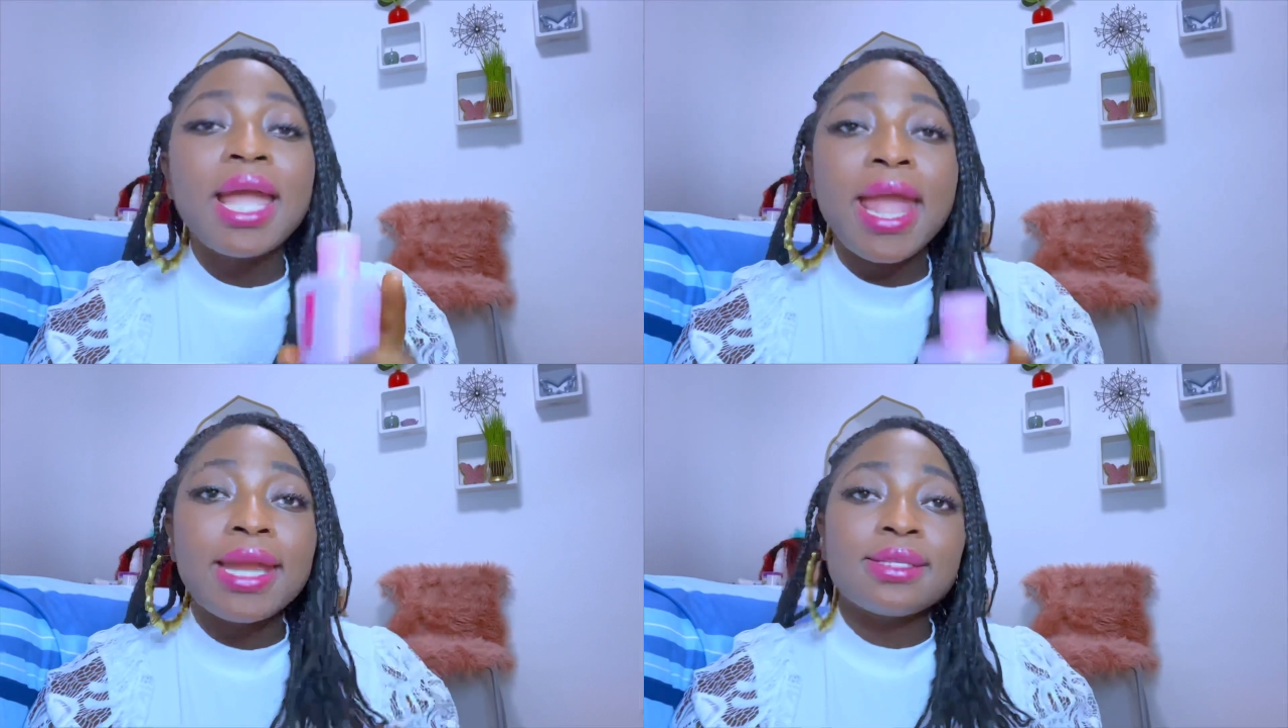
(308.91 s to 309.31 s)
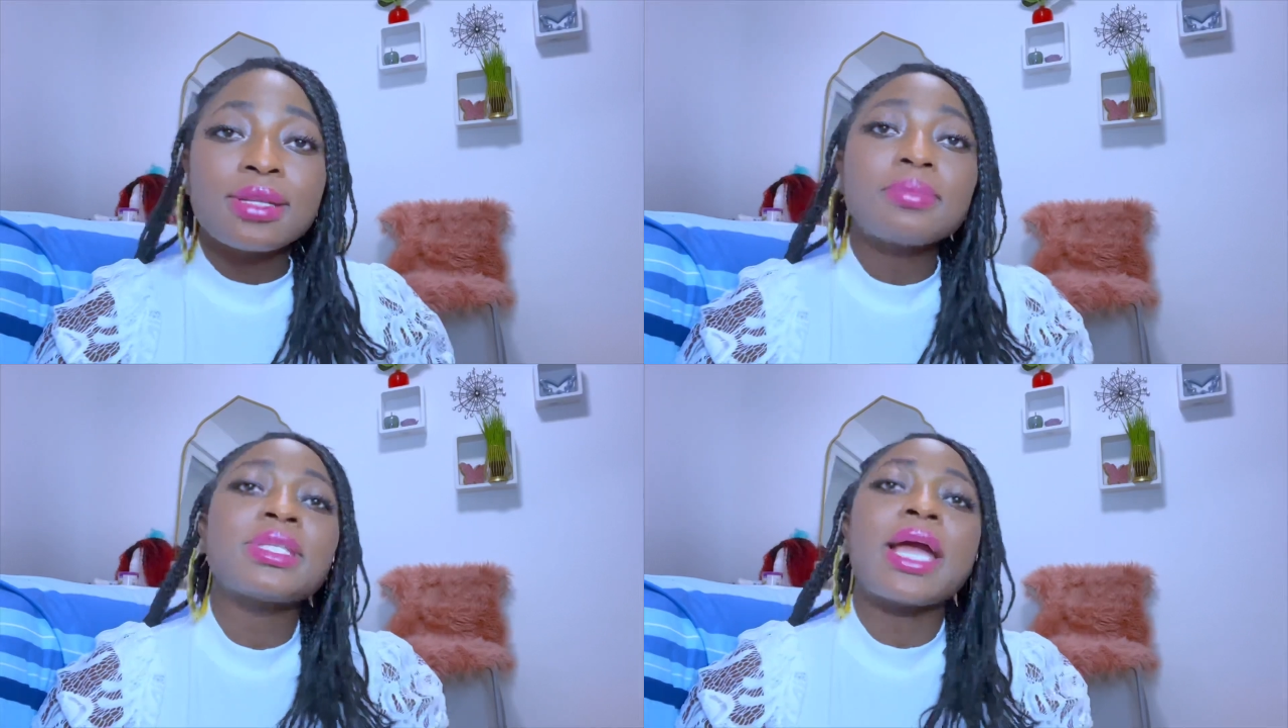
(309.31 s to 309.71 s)
And
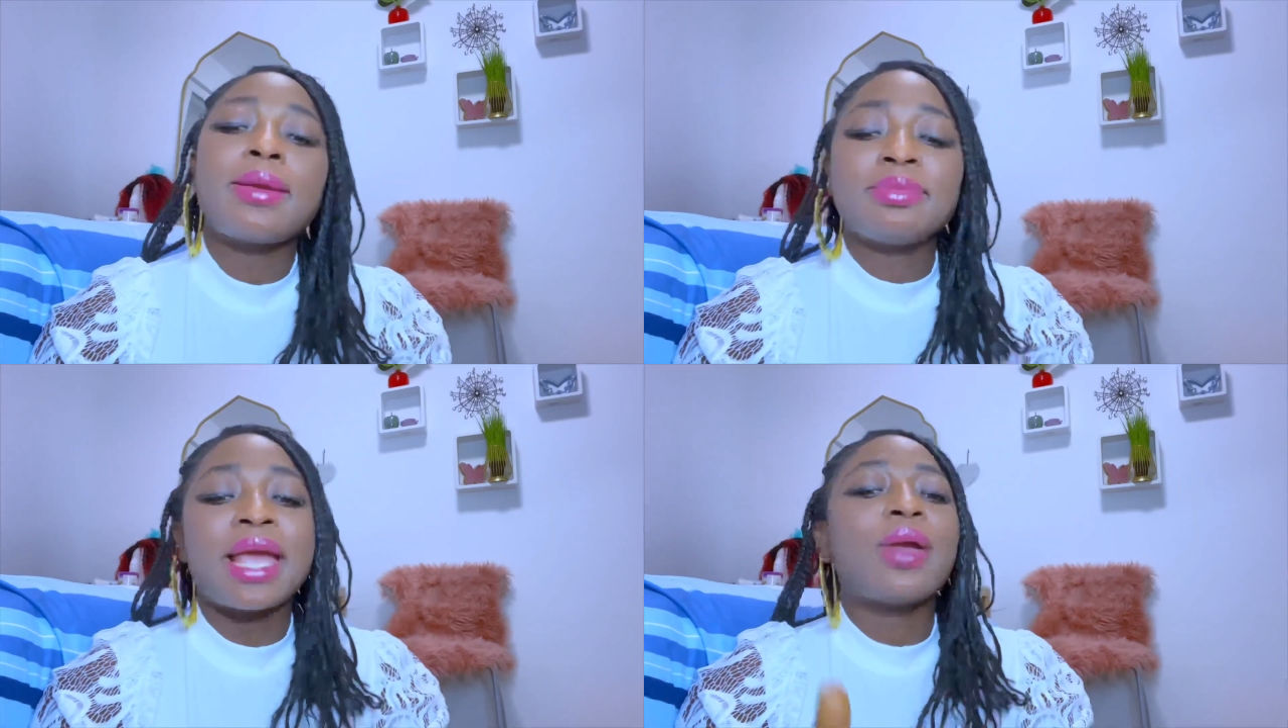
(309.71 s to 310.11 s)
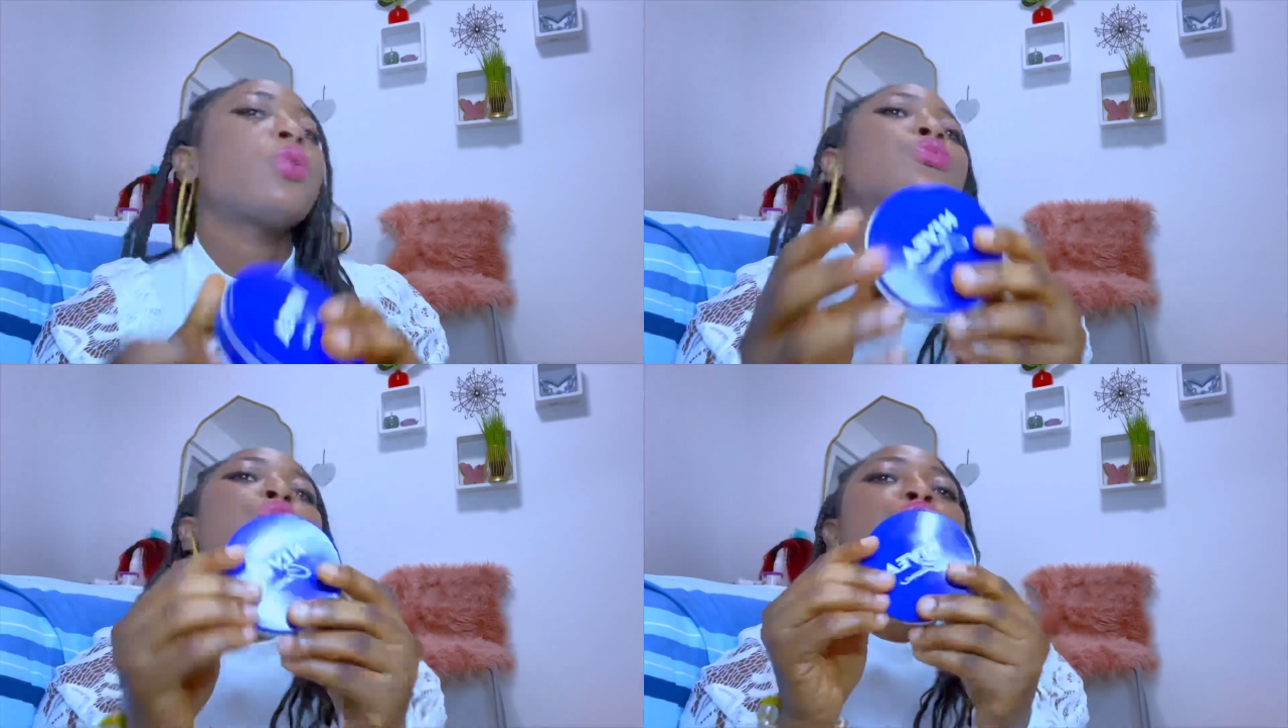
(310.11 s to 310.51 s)
sometimes I
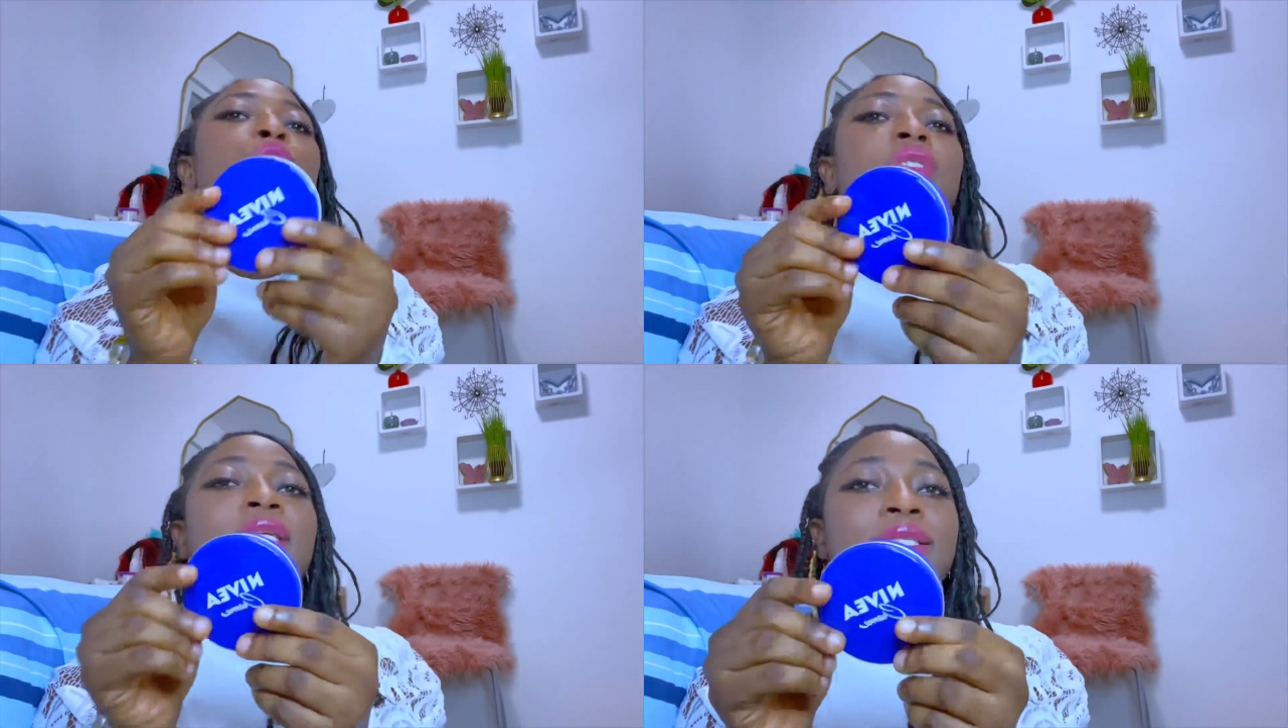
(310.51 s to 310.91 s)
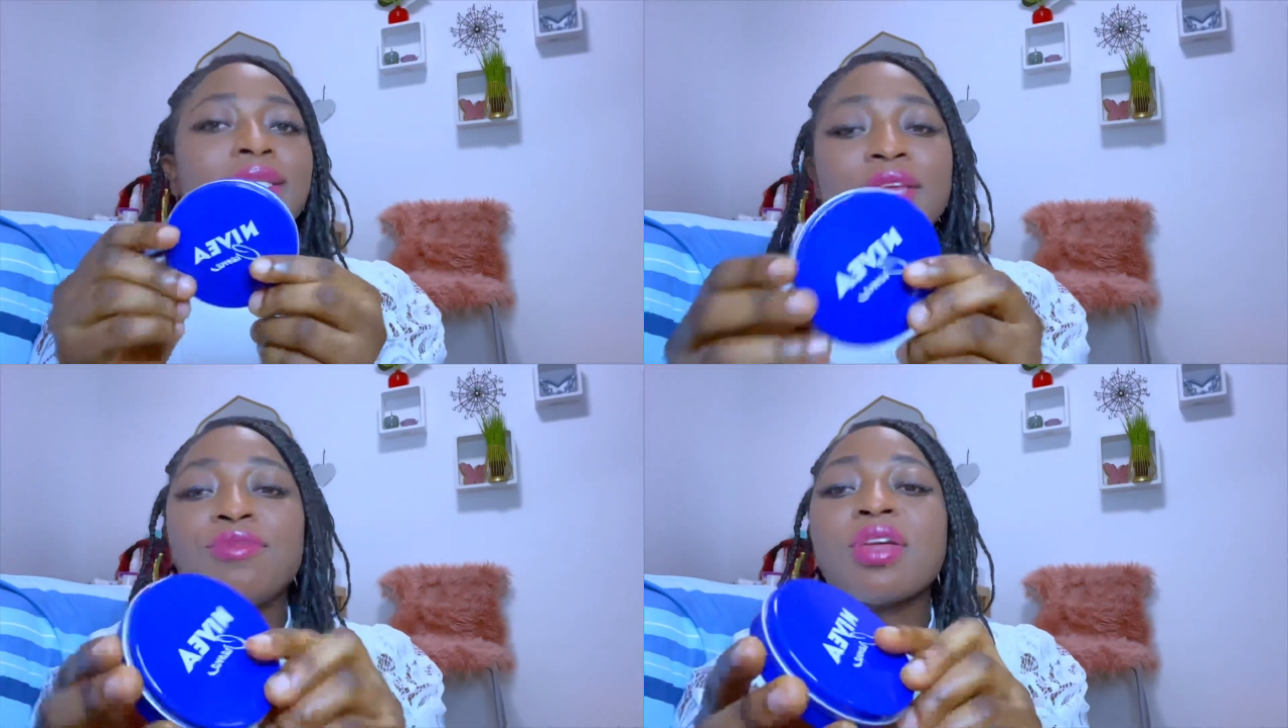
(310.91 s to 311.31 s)
also use this
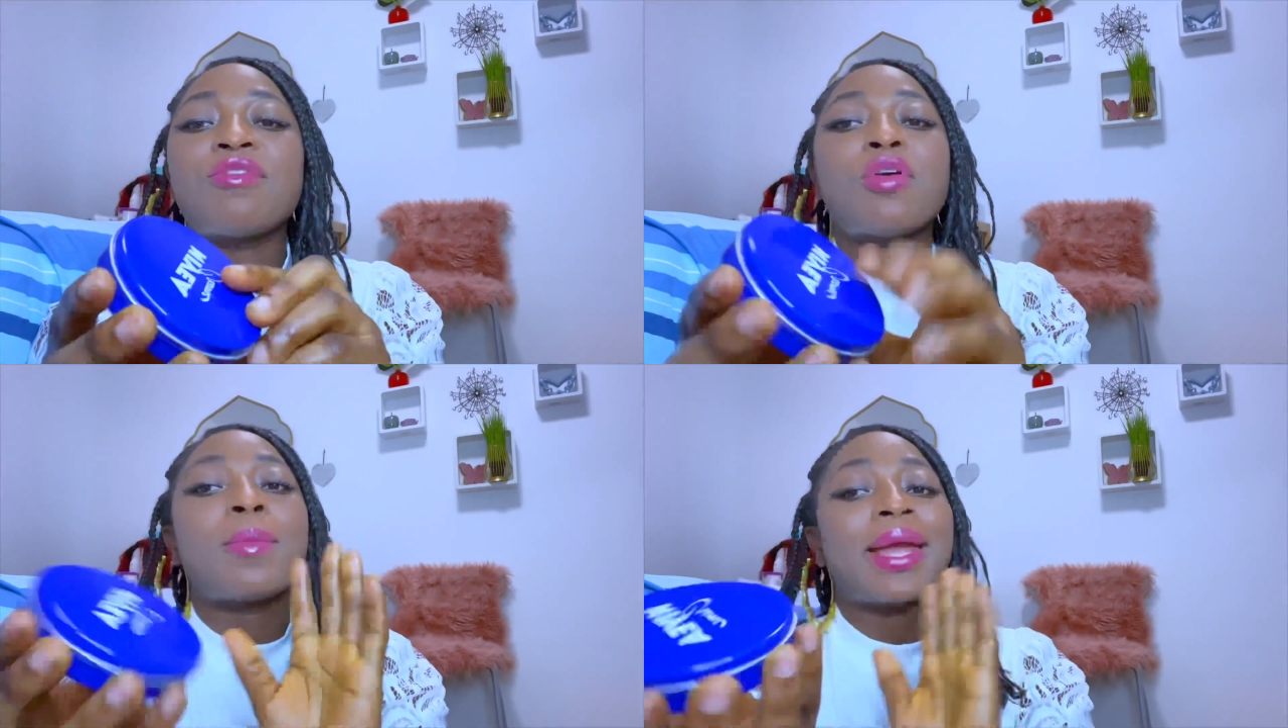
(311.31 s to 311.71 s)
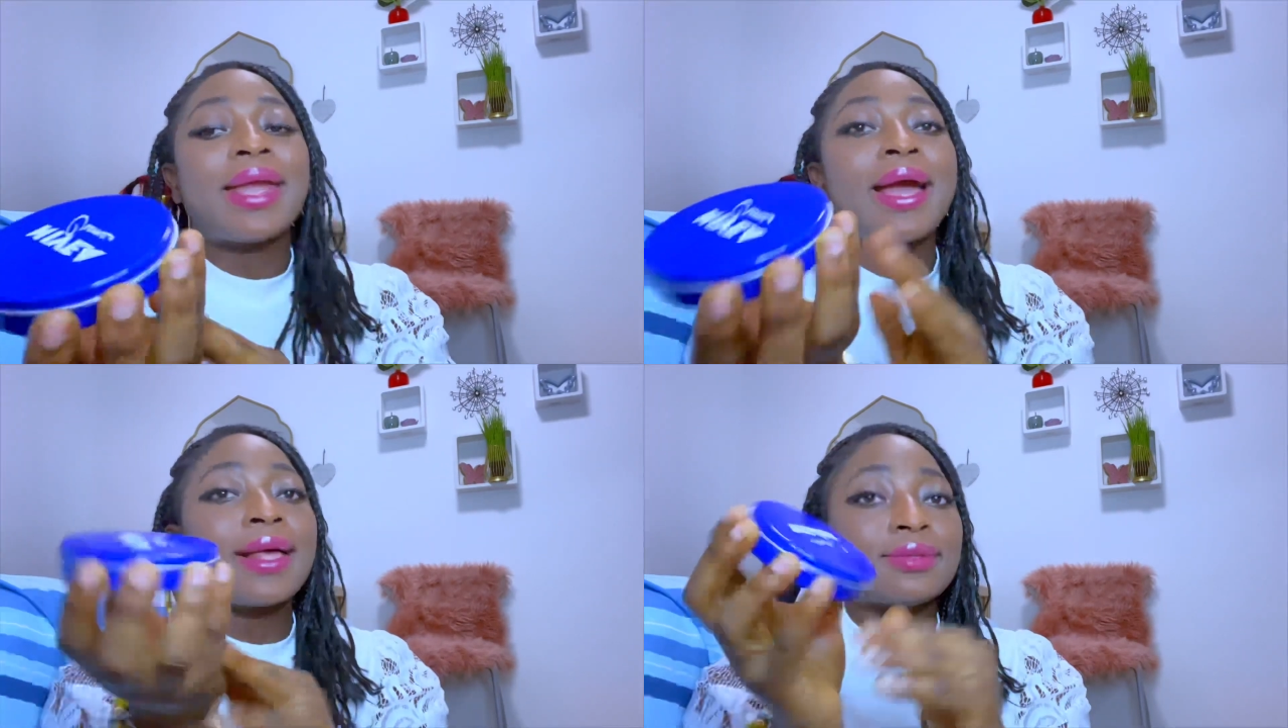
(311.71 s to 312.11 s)
Nivea for my
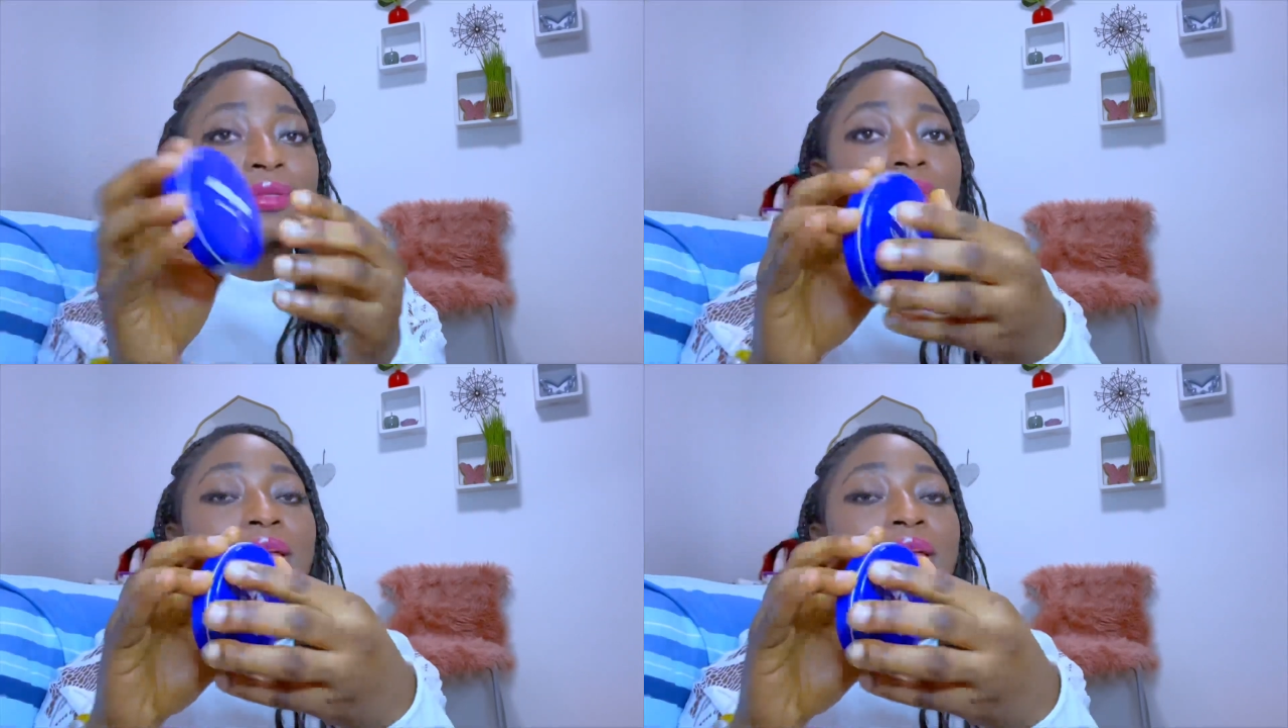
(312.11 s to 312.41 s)
hands,